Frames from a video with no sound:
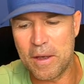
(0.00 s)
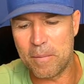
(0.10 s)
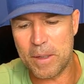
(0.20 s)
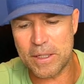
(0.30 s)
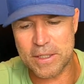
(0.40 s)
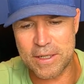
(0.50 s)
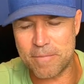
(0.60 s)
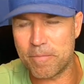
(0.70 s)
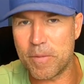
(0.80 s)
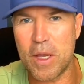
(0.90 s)
But
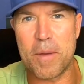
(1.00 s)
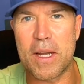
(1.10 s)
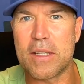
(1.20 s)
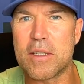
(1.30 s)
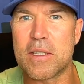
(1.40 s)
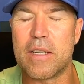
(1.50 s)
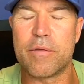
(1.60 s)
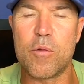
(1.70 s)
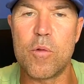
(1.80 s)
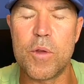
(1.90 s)
um, yeah, man, I just love
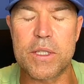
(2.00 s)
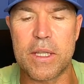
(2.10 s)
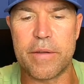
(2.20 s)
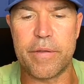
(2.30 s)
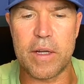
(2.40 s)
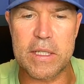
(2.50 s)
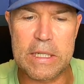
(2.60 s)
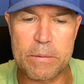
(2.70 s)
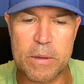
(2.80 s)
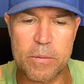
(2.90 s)
all the South African
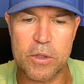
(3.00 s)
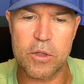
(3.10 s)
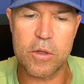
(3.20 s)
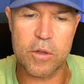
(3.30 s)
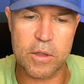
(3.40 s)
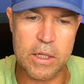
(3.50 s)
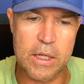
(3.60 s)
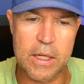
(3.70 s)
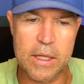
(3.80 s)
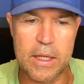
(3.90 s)
teams. I'm just stoked
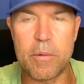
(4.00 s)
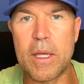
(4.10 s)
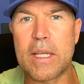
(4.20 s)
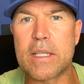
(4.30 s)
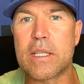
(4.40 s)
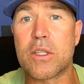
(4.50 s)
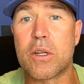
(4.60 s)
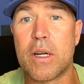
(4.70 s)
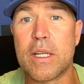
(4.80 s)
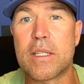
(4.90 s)
that we had such
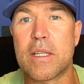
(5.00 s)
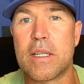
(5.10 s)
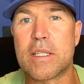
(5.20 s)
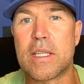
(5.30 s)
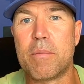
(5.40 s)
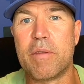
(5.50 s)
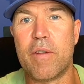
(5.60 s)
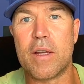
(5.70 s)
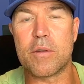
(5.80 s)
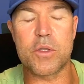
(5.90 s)
great uh, semi
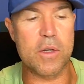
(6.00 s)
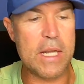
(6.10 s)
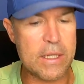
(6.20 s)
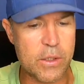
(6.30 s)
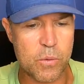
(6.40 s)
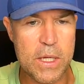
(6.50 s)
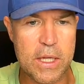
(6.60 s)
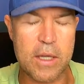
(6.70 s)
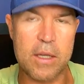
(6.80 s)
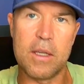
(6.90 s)
finals. So next
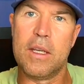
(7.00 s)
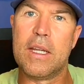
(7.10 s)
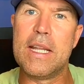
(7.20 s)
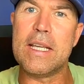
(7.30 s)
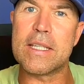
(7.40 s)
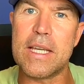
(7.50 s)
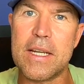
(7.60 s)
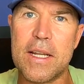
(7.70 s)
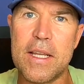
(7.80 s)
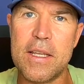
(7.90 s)
week, next
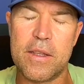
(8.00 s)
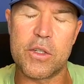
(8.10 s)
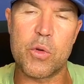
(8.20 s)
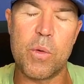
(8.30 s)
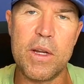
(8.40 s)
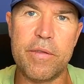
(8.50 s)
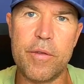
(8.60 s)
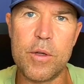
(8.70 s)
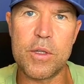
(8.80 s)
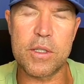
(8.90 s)
Saturday, the
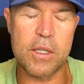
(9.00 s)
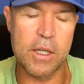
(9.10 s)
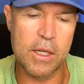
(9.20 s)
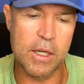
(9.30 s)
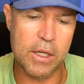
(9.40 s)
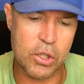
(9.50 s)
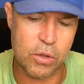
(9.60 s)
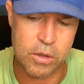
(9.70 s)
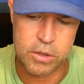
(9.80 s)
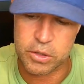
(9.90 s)
21st,
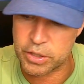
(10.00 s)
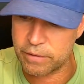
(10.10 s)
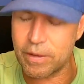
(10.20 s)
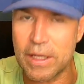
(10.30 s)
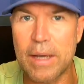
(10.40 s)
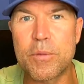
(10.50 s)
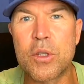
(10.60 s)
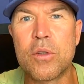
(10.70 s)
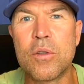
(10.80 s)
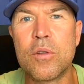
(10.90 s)
Sharks are traveling up
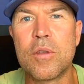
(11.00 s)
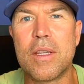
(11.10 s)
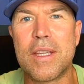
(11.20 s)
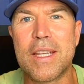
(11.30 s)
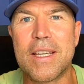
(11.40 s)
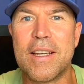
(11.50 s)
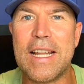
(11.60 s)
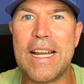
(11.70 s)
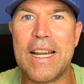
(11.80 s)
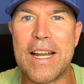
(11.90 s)
to the
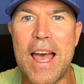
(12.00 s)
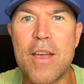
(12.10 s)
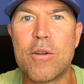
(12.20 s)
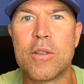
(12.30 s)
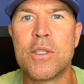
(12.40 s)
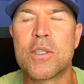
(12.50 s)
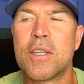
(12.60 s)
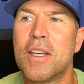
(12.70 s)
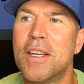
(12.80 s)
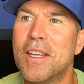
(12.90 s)

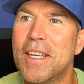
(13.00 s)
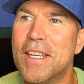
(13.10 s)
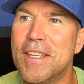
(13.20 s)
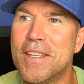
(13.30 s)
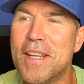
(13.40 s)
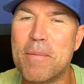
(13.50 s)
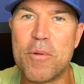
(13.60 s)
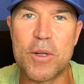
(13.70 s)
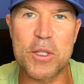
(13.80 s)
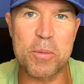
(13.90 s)
Lions in
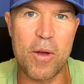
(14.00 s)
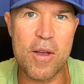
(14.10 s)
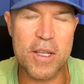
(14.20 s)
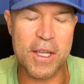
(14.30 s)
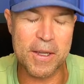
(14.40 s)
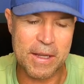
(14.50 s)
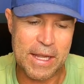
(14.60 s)
Emirates Park.